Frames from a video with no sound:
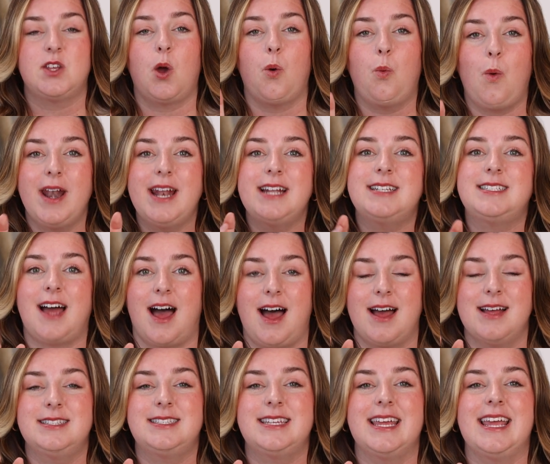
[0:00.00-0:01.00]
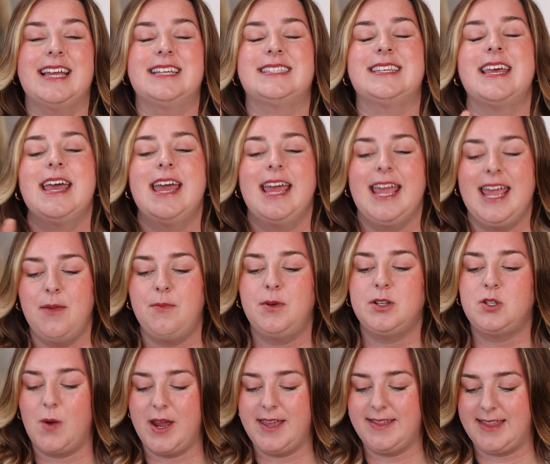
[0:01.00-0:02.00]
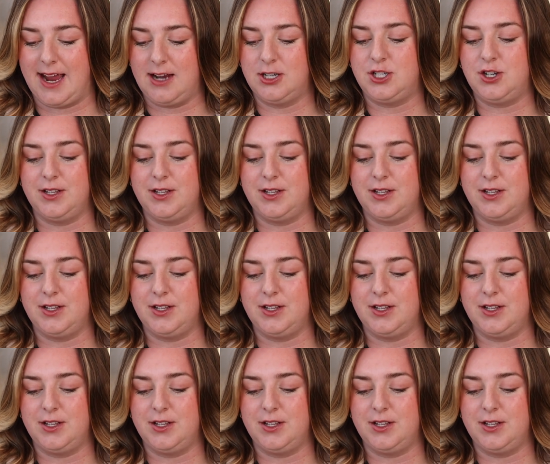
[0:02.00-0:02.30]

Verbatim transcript: so what it does is in between there,